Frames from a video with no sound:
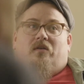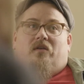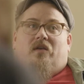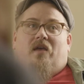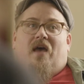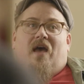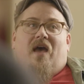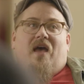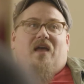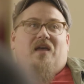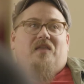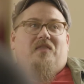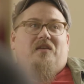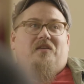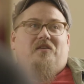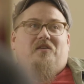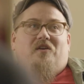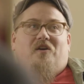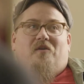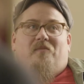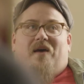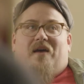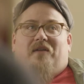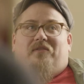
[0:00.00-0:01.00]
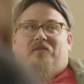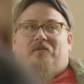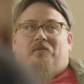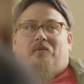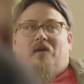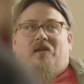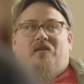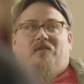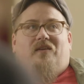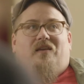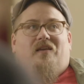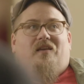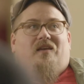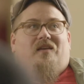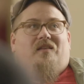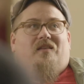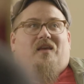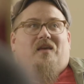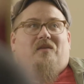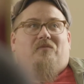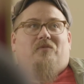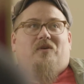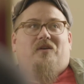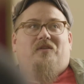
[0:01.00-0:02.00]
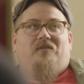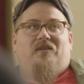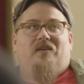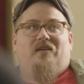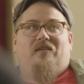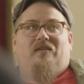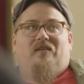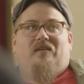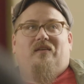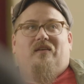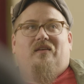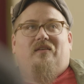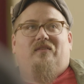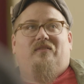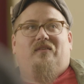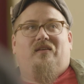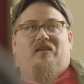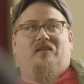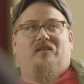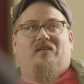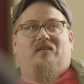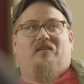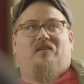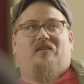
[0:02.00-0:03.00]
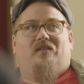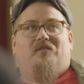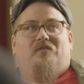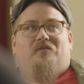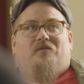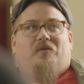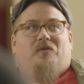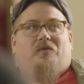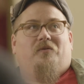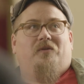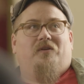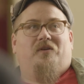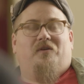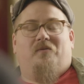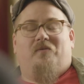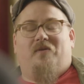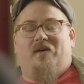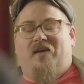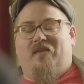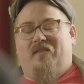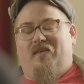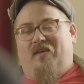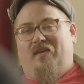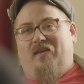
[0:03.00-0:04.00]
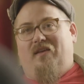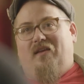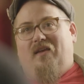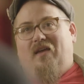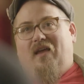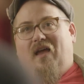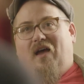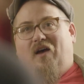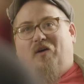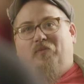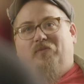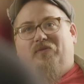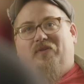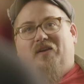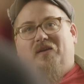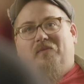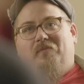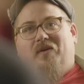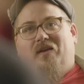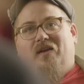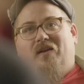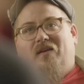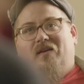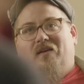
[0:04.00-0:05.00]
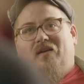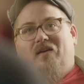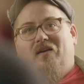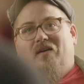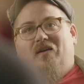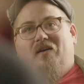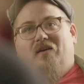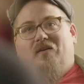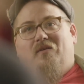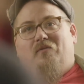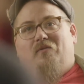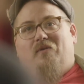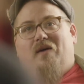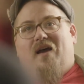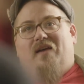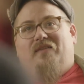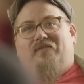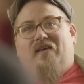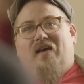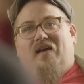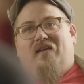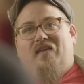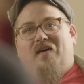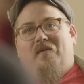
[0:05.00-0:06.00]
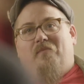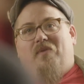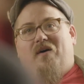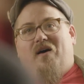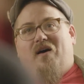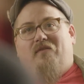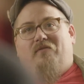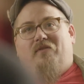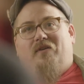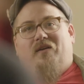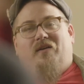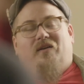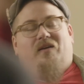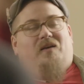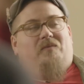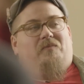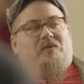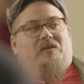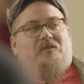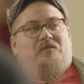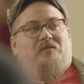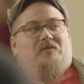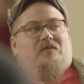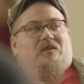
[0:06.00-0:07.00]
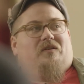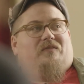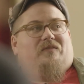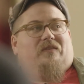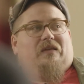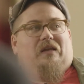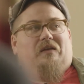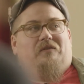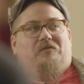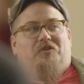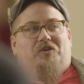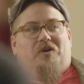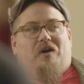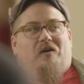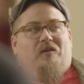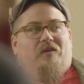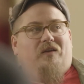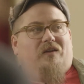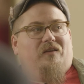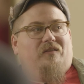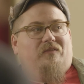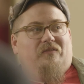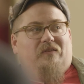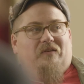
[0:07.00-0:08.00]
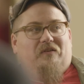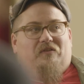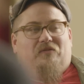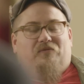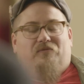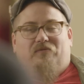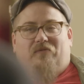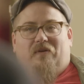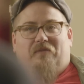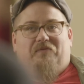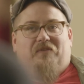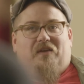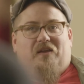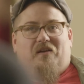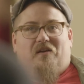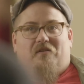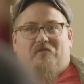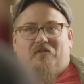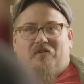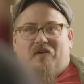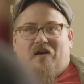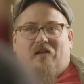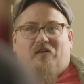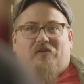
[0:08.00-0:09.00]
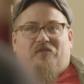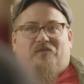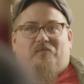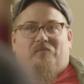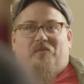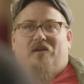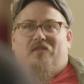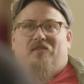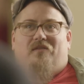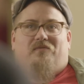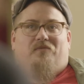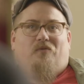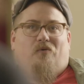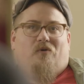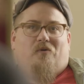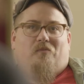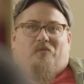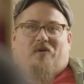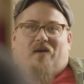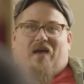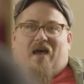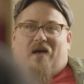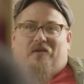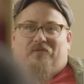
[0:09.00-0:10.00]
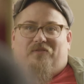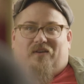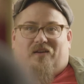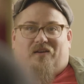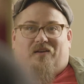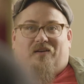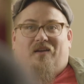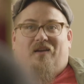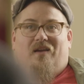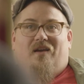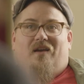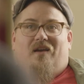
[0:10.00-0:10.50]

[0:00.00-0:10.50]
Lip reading: yeah, and then you go back to renting, and renting isn't controlled in a way that helps anybody rise out of that poverty. I mean, the city of Charlotte considers $1,500 a month affordable housing,